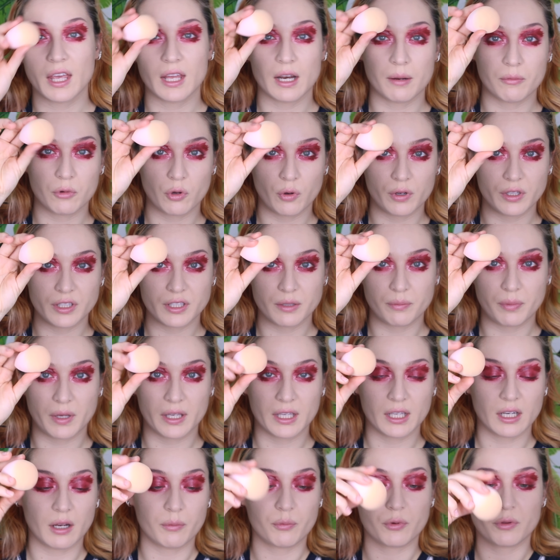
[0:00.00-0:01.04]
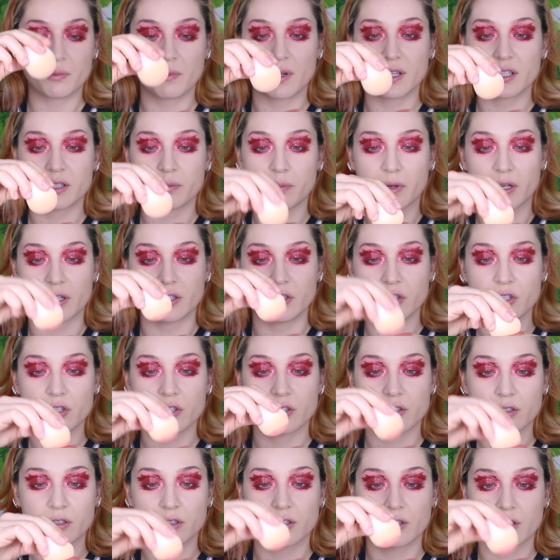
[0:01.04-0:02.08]
And I'm going to pick it up with my
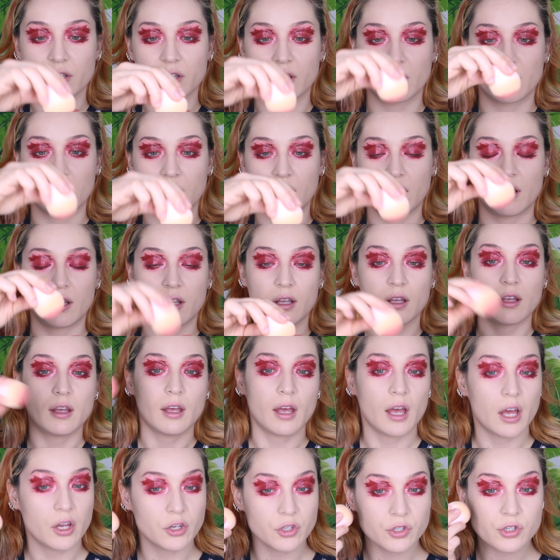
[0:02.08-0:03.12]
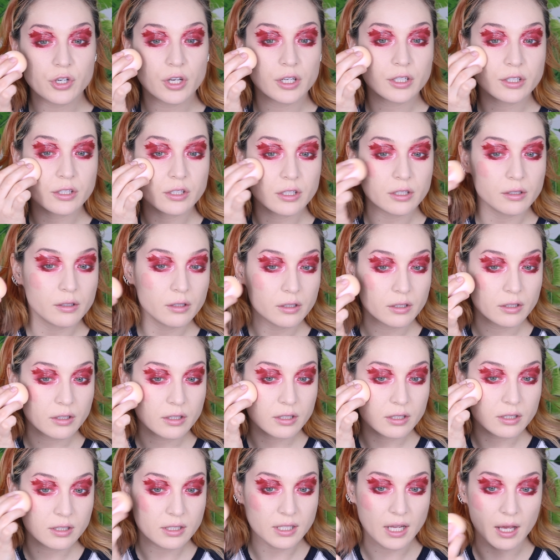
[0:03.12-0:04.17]
sponge and just
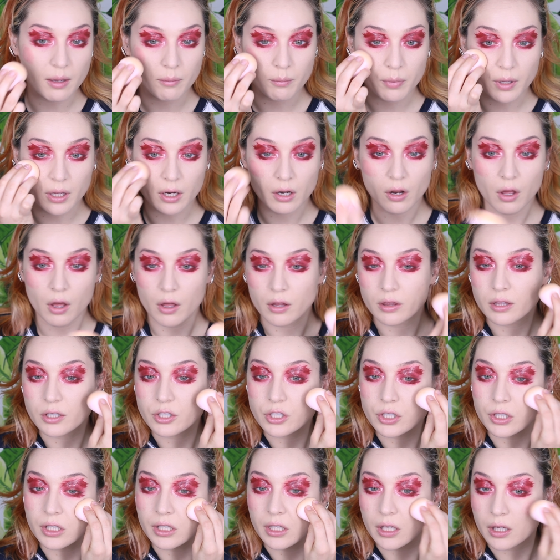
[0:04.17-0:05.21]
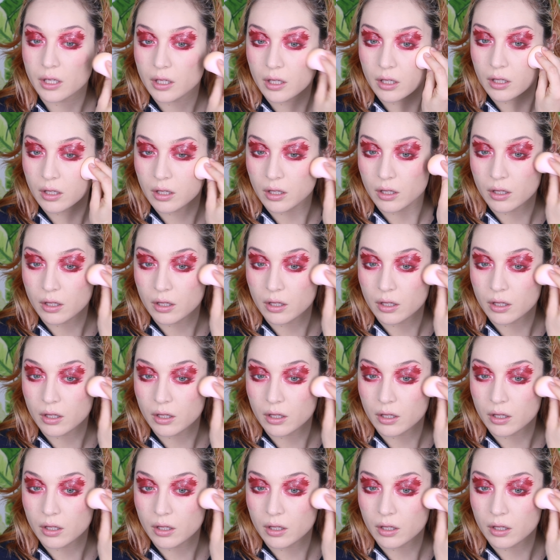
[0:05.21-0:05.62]
stamp it on the cheek.